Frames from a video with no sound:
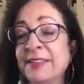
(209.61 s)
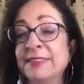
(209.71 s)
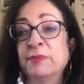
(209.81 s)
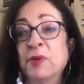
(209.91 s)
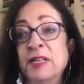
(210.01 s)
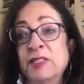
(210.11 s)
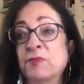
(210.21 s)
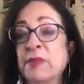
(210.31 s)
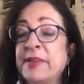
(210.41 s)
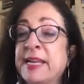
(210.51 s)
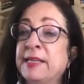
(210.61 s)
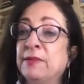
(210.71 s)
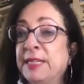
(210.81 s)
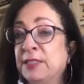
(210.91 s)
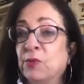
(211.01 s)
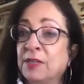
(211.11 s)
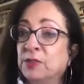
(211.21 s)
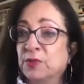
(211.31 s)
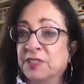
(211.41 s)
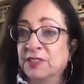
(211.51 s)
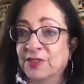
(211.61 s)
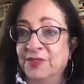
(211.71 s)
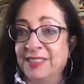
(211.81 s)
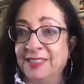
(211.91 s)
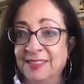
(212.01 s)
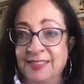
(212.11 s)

antibodies, so maybe I need 1 dose only.